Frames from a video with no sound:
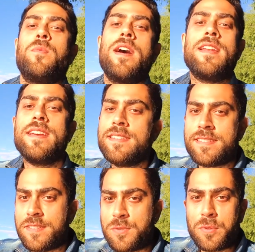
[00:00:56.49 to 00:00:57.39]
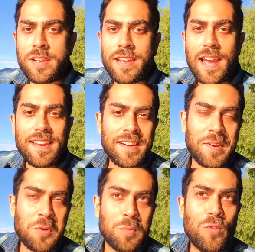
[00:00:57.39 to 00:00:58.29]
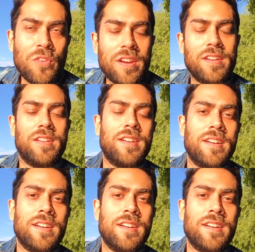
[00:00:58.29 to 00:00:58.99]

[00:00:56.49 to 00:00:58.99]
One is the student category who move here